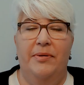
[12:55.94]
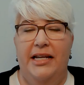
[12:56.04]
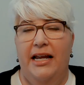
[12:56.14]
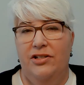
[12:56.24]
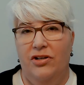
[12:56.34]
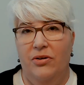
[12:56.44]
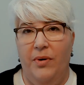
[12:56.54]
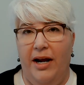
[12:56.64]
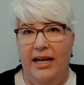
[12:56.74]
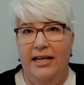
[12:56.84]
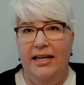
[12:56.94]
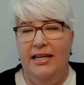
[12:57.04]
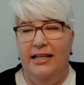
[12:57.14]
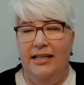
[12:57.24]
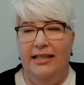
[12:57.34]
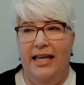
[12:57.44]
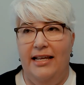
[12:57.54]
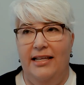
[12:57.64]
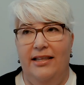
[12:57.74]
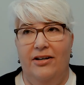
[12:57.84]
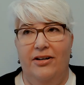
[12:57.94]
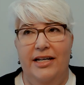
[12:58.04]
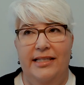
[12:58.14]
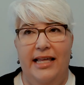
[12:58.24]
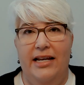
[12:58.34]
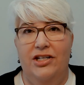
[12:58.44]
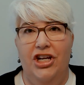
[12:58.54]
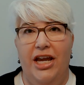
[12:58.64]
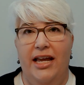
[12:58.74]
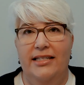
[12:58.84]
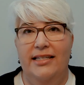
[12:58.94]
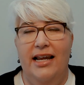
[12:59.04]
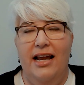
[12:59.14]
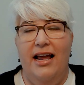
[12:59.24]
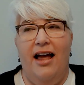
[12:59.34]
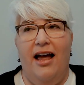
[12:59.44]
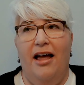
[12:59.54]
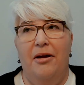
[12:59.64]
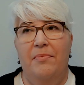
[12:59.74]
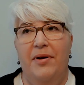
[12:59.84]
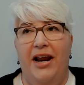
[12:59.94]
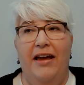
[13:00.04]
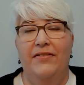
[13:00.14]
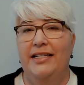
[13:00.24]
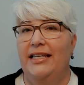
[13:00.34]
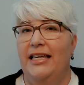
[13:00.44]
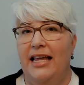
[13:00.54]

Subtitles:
a potential, right? That there is that chance. But I haven't seen